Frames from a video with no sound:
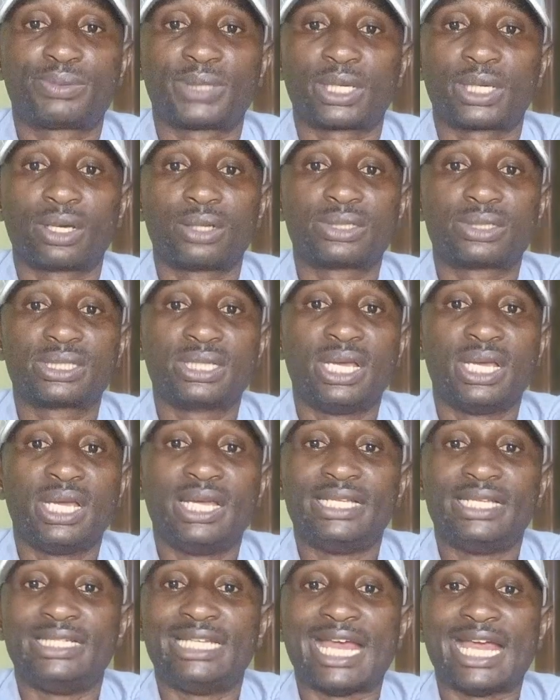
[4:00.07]
because
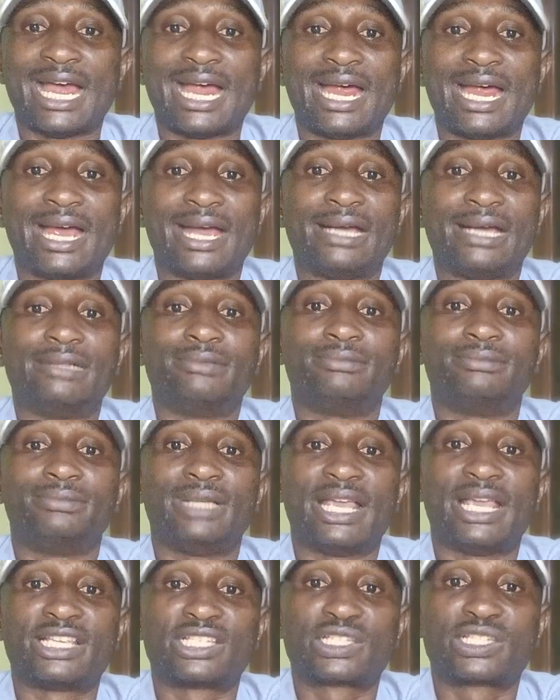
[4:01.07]
there are
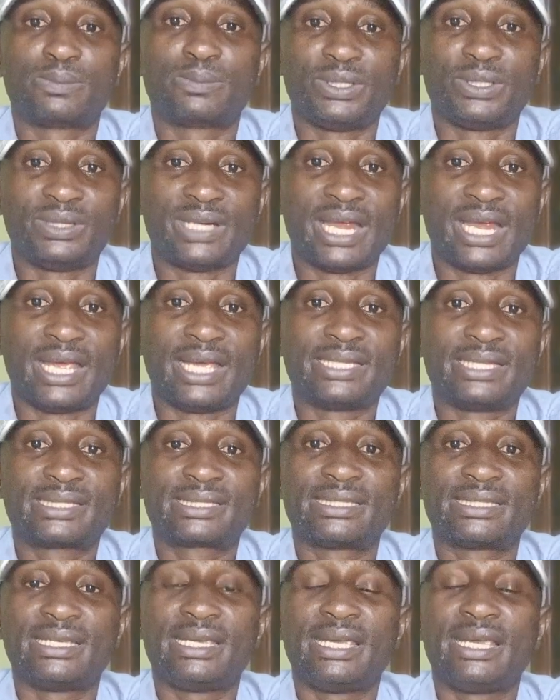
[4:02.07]

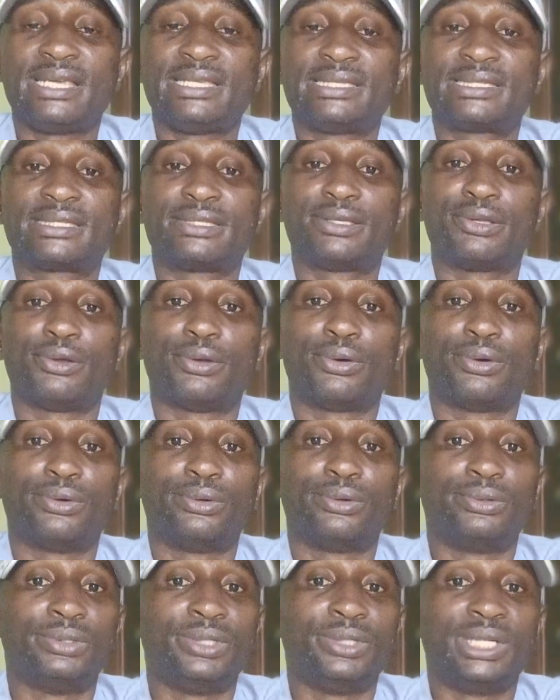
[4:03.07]
experiences,
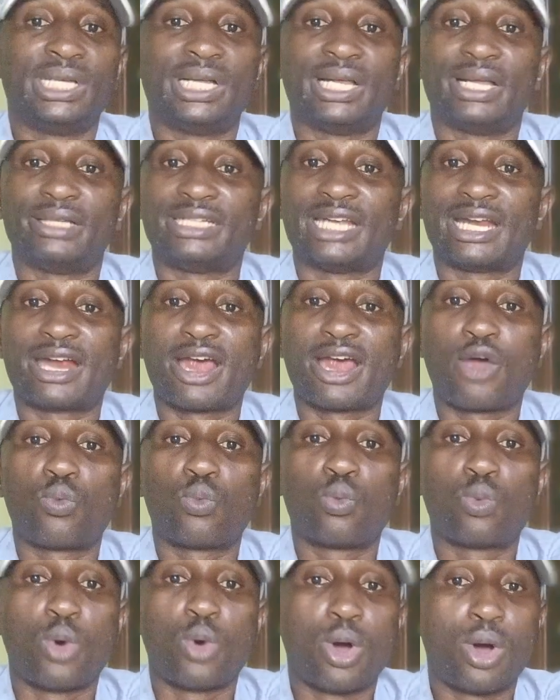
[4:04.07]
there are
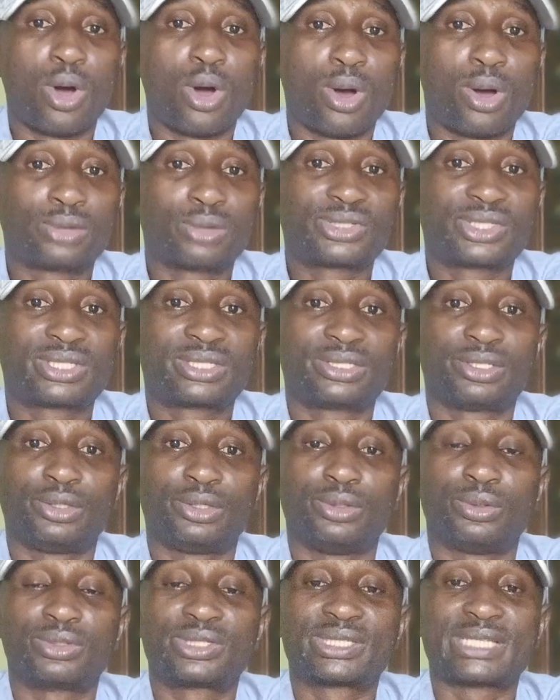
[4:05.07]
works,
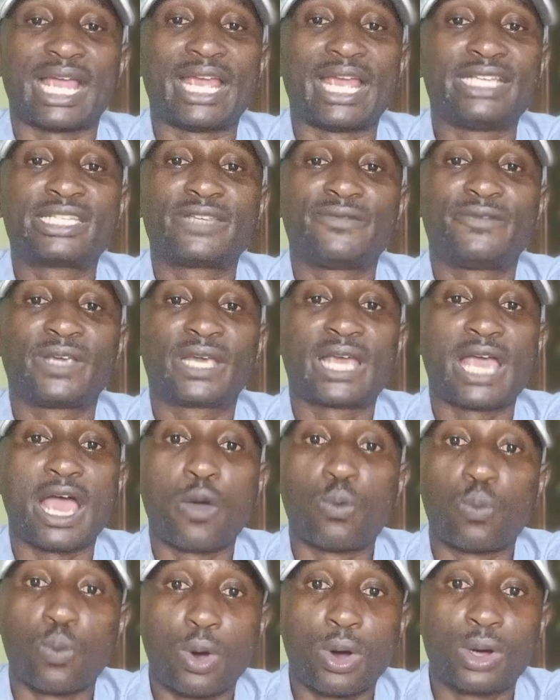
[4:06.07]
scientific
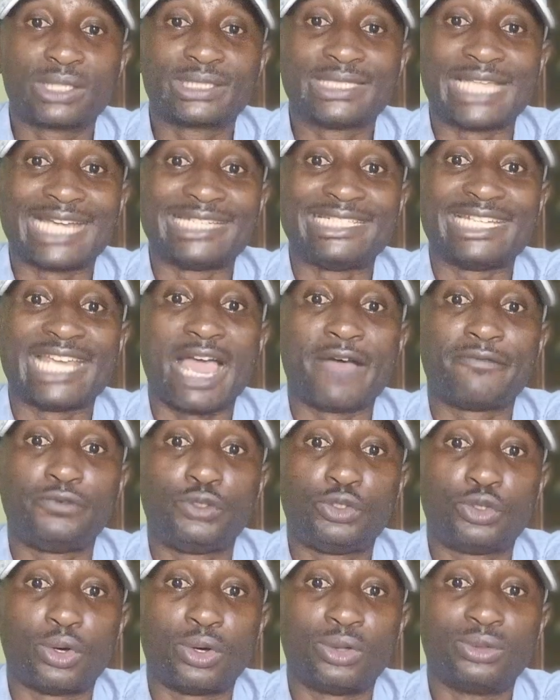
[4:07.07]
work that they
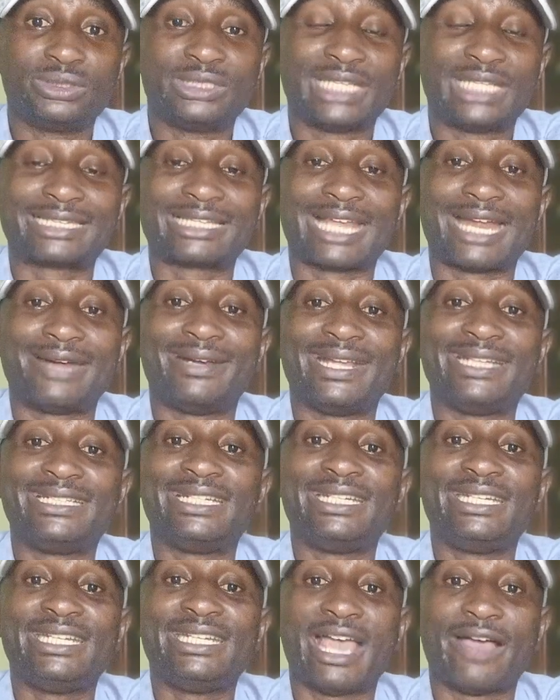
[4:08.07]
have done that are
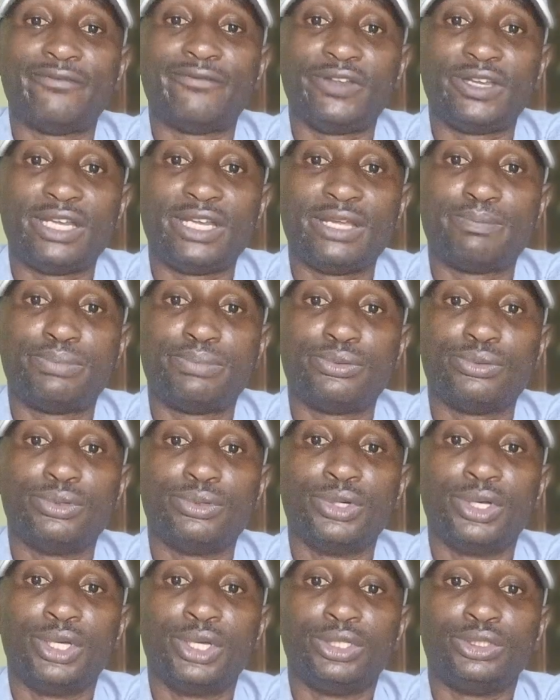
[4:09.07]
readily available,
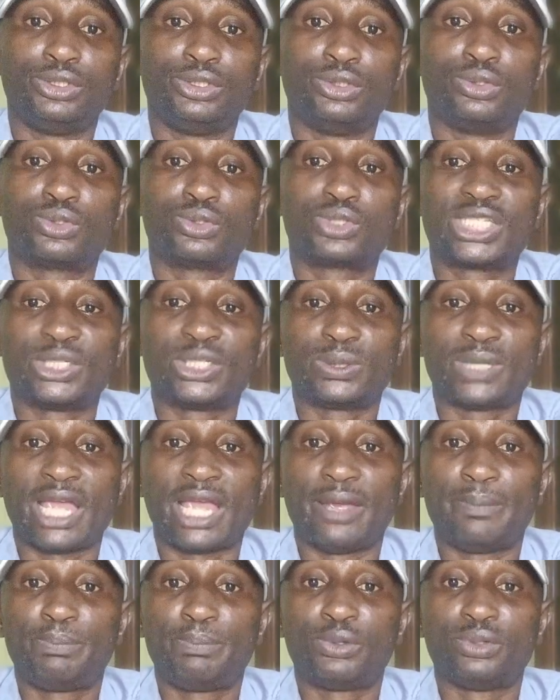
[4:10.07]
to
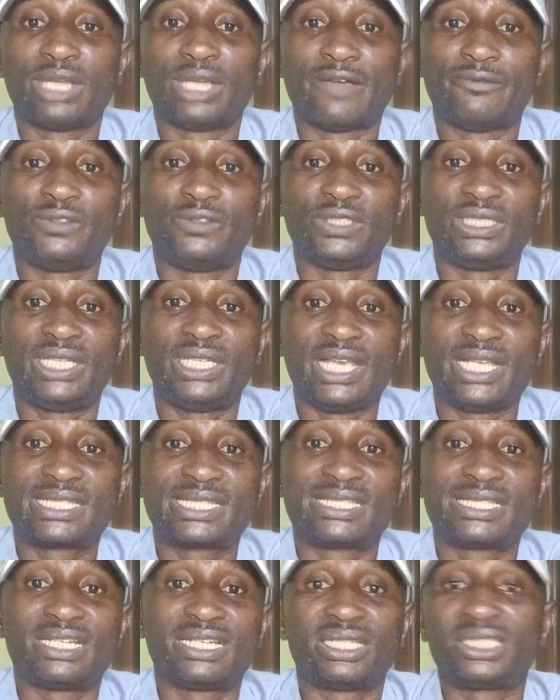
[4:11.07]
help you navigate
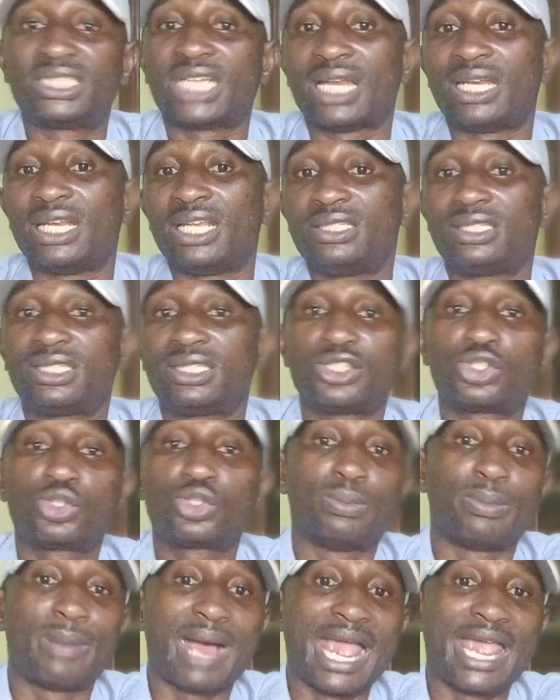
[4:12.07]
the challenges
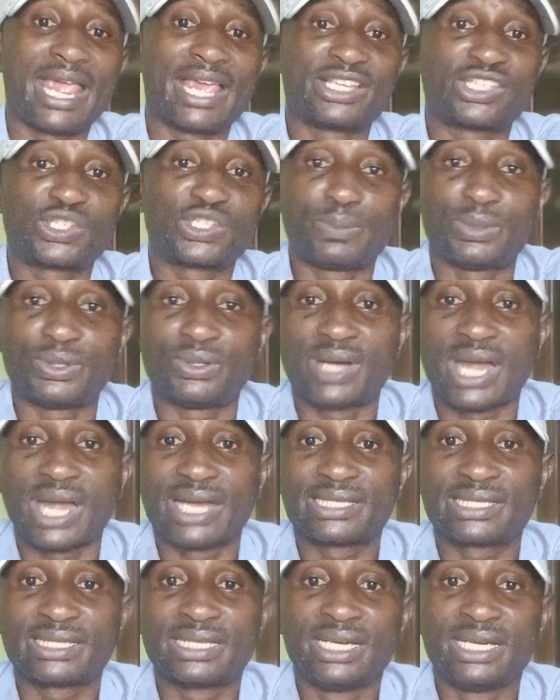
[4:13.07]
you might
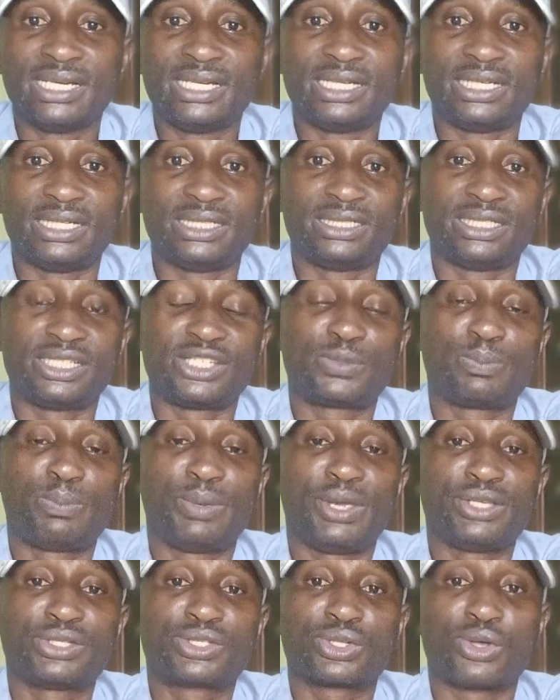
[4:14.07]
experience in the
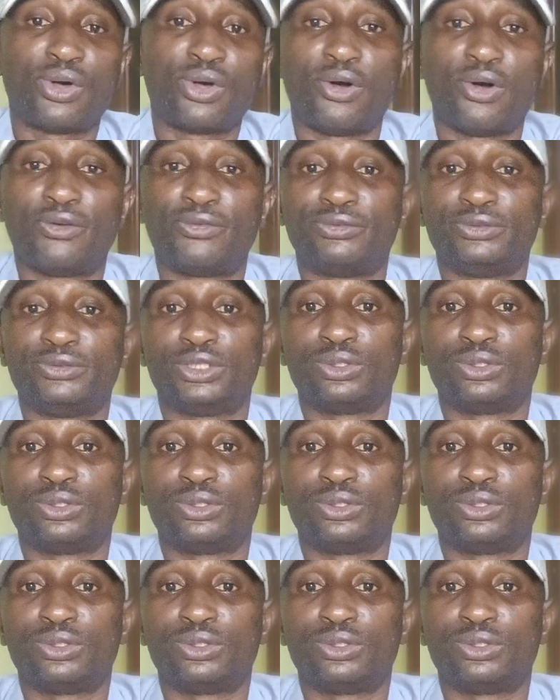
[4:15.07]
space of